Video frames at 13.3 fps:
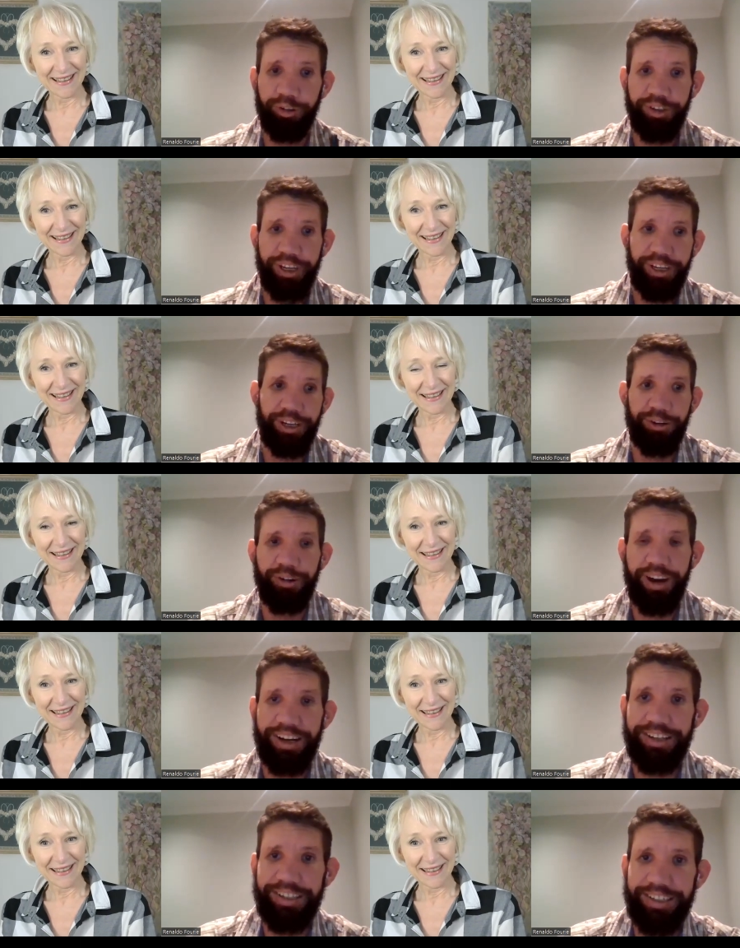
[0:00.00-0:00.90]
Speaker 1: continue
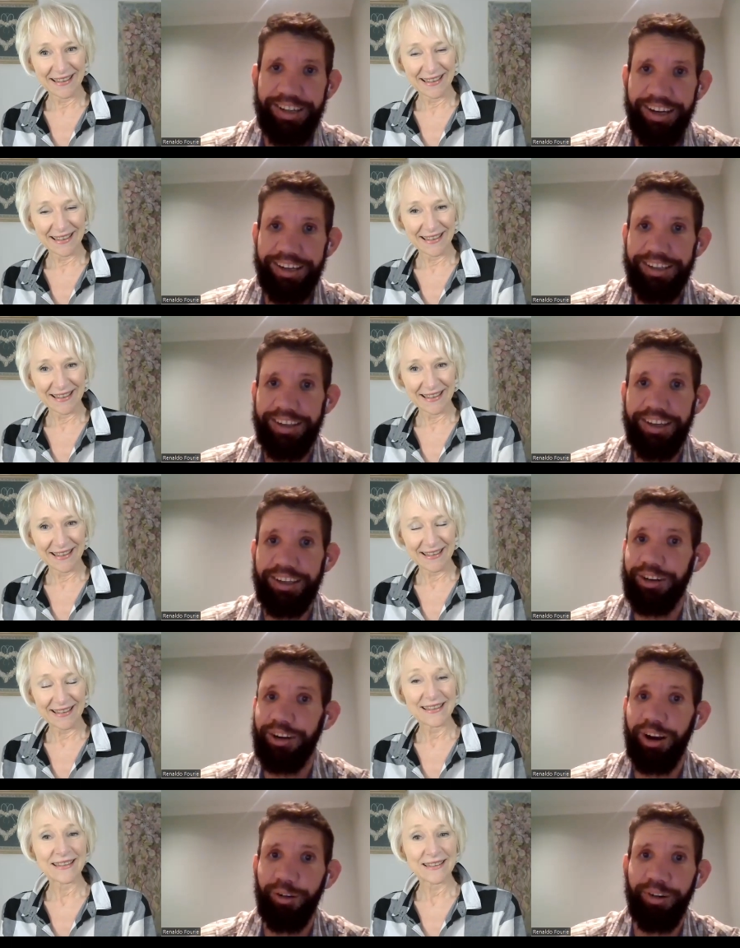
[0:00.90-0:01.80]
as as things
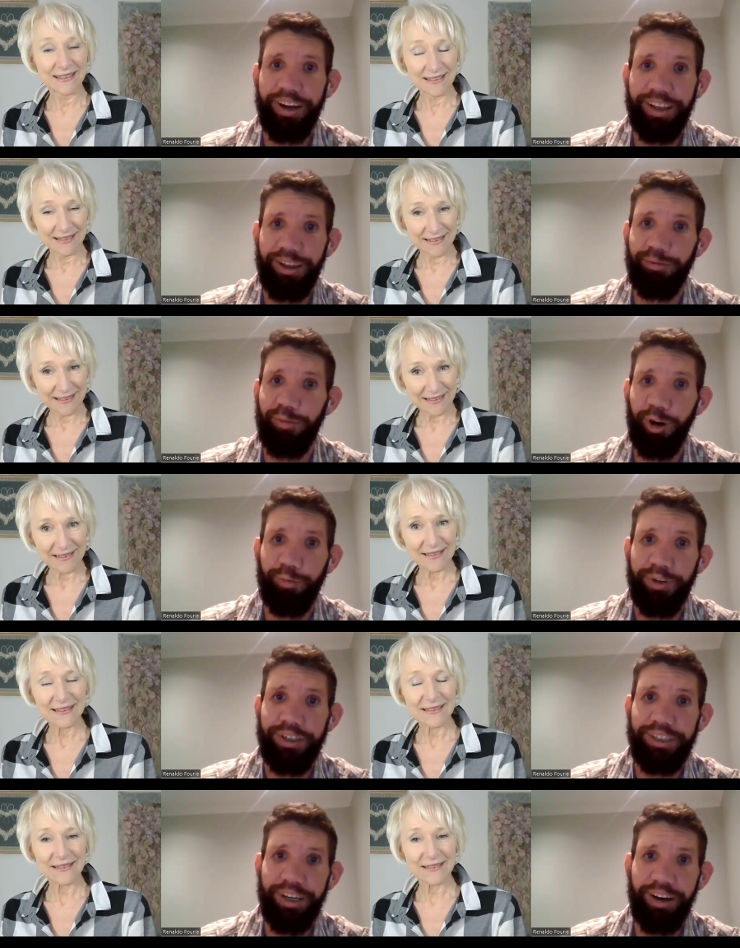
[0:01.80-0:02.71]
are going at the
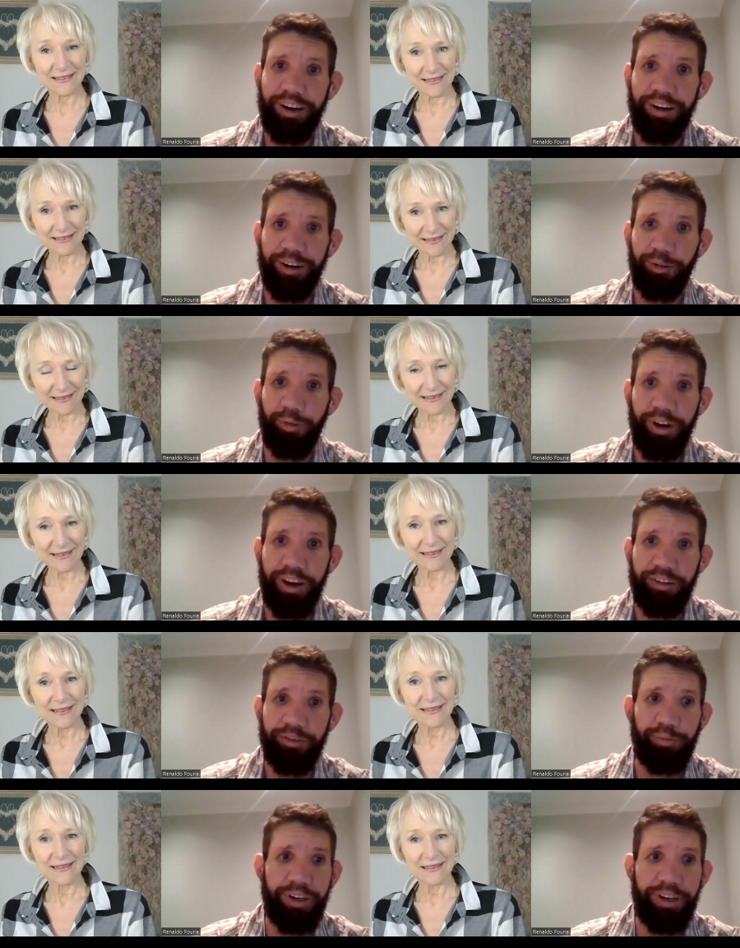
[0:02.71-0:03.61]
moment. Uh, we
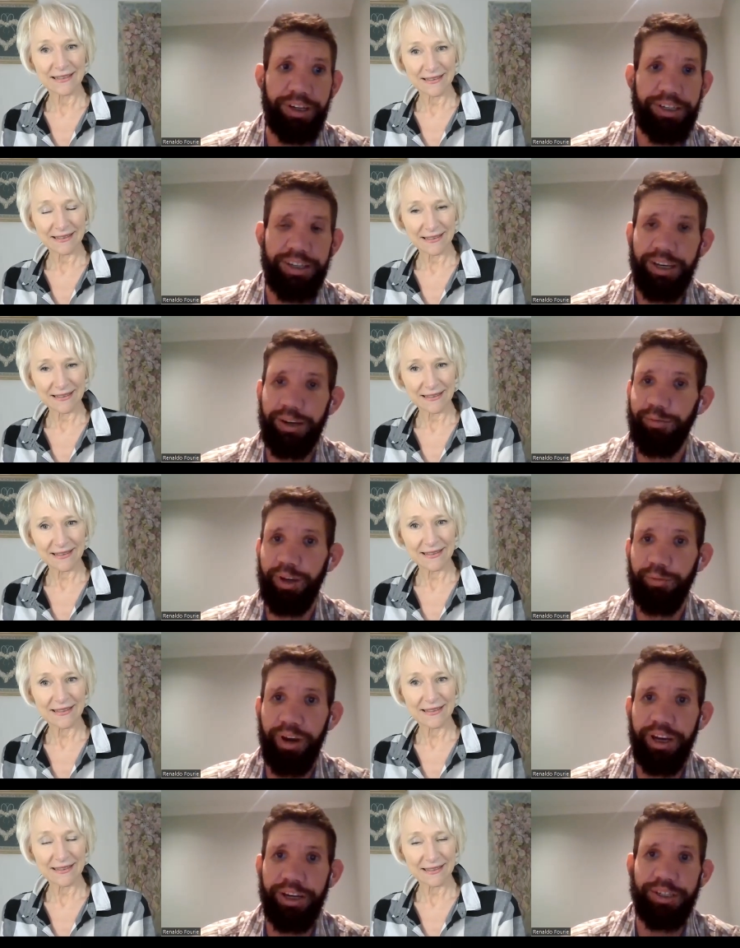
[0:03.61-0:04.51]
have been extremely
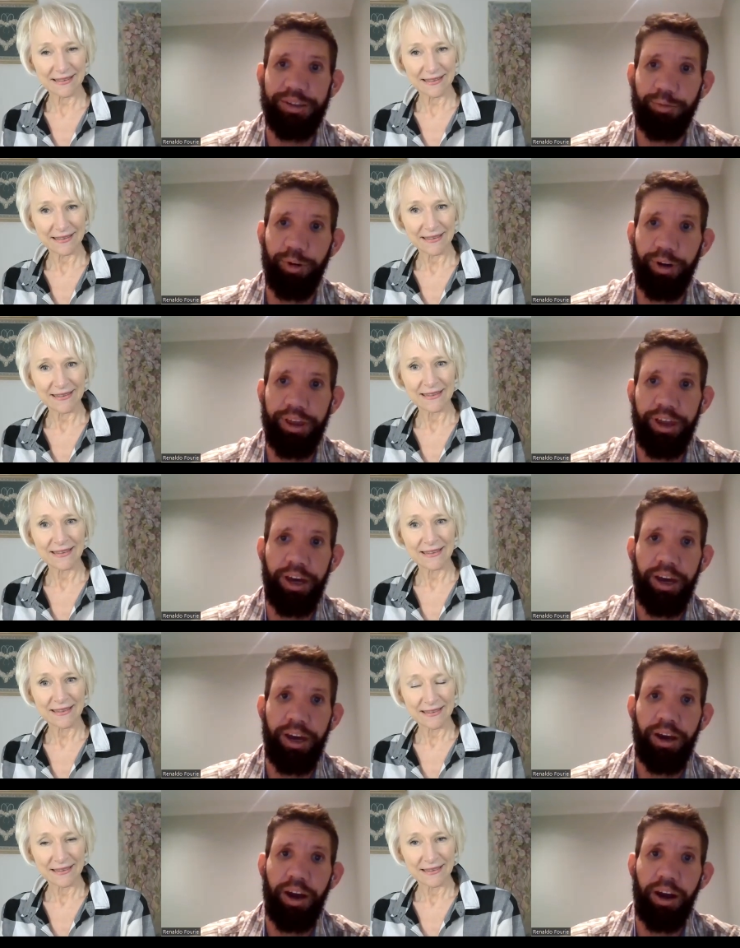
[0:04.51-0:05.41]
blessed with
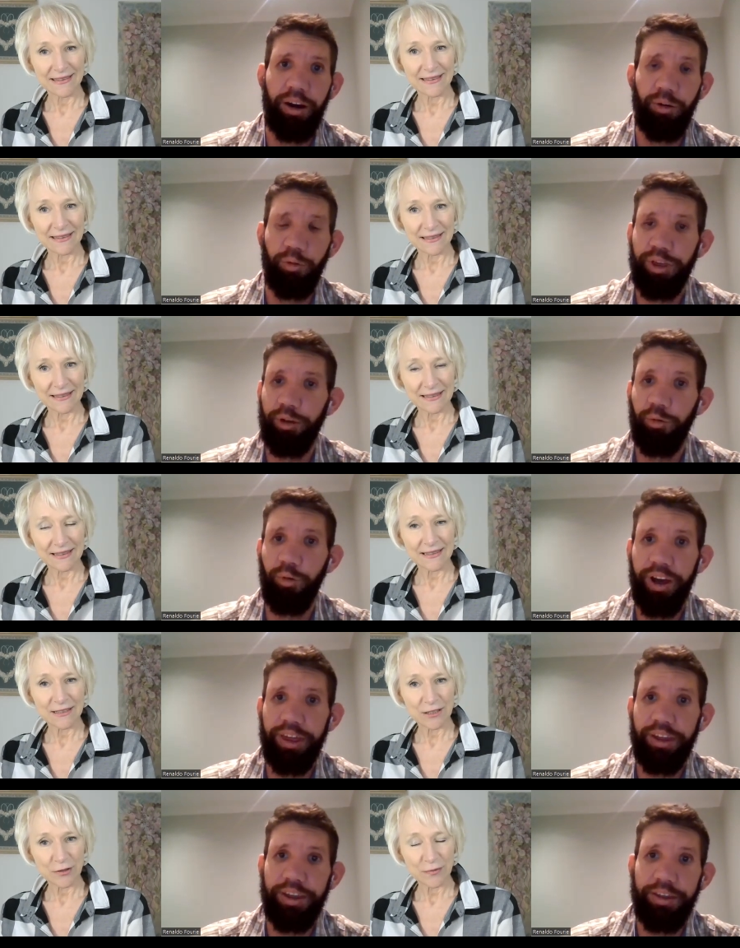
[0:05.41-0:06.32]
uh, with the
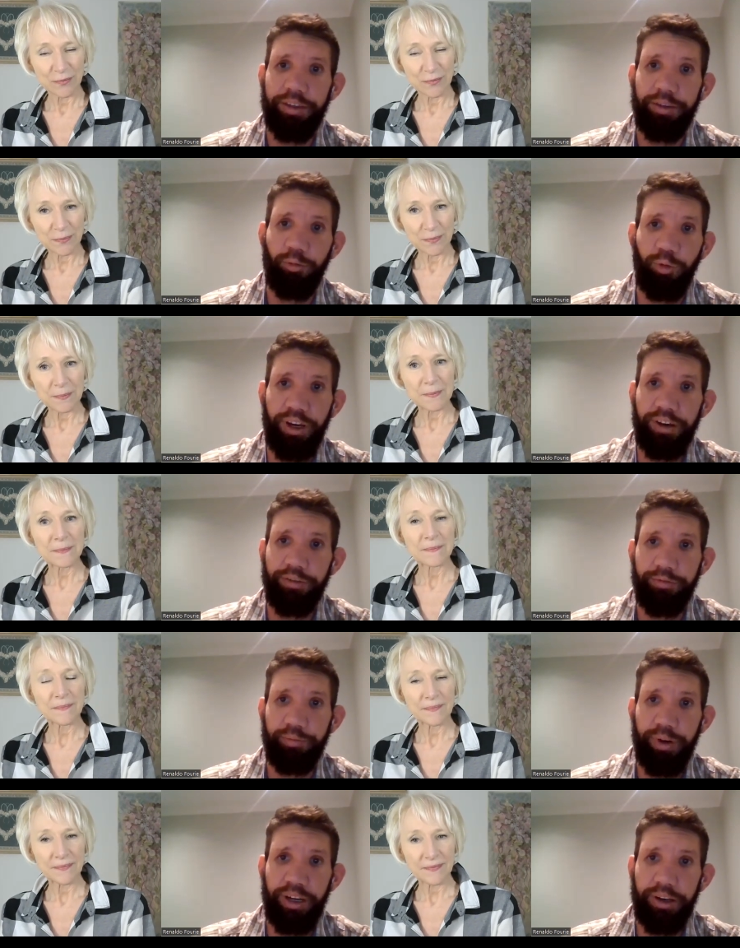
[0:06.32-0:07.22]
way that we've
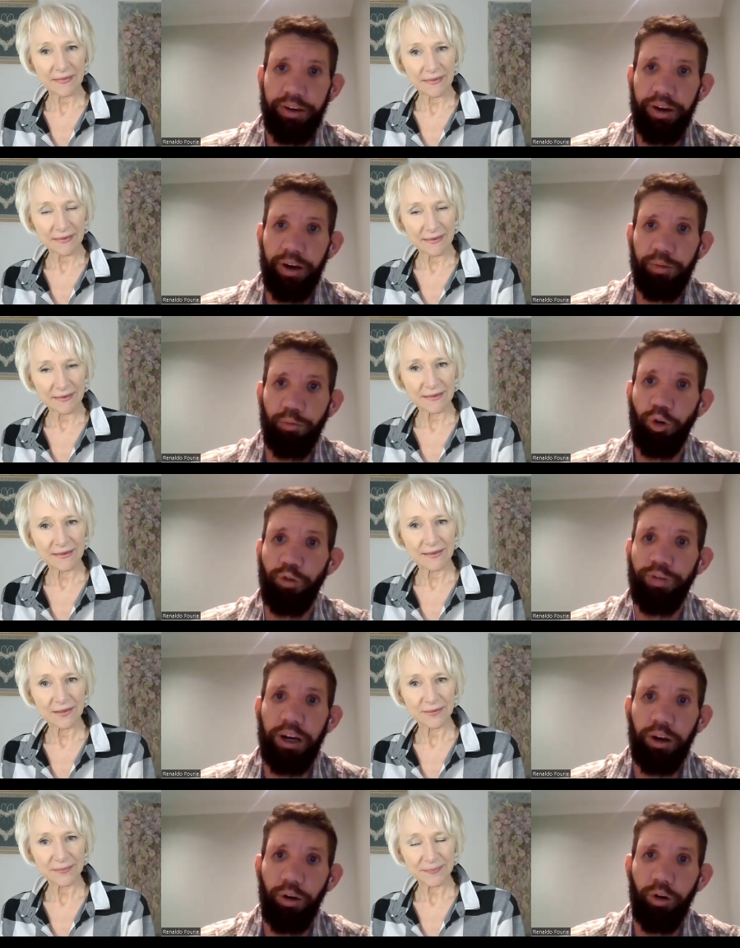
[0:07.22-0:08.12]
been uh,
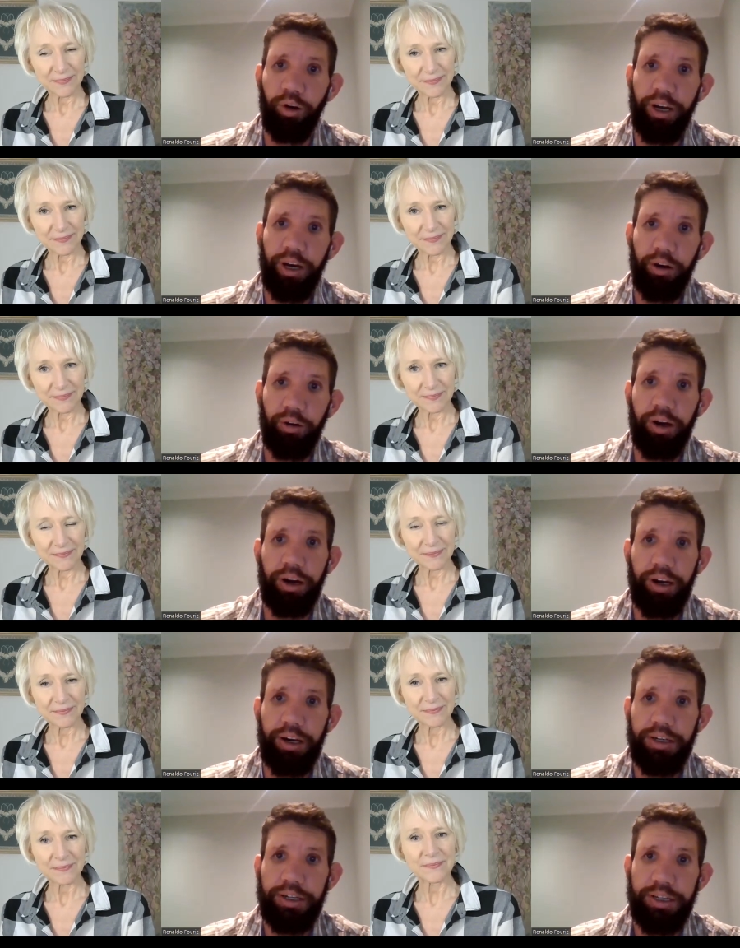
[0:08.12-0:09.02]
moving along in our
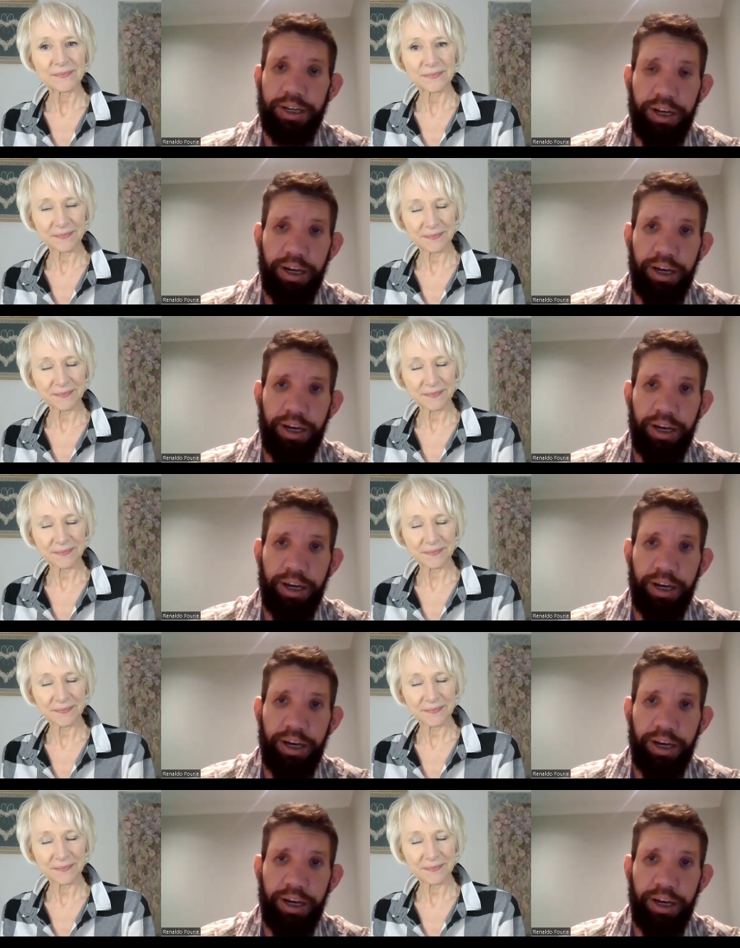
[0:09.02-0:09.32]
careers.